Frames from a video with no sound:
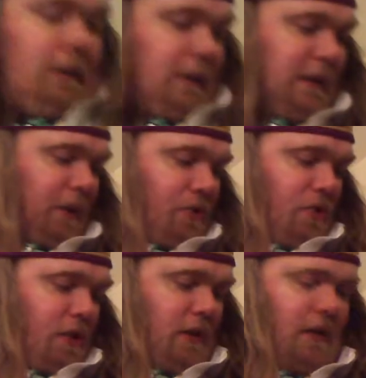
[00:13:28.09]
Yeah,
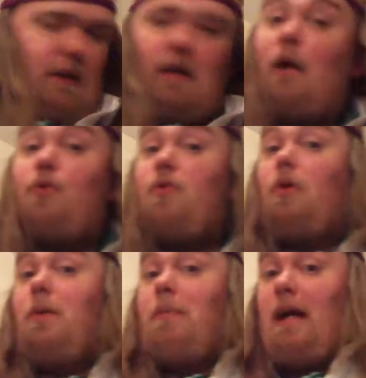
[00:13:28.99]
I was
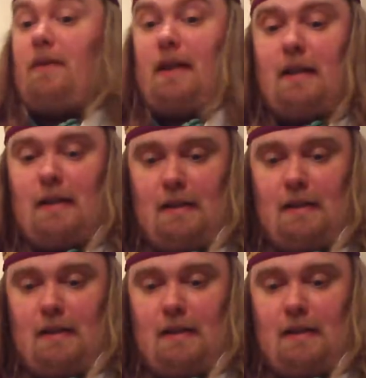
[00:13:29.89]
wrong about the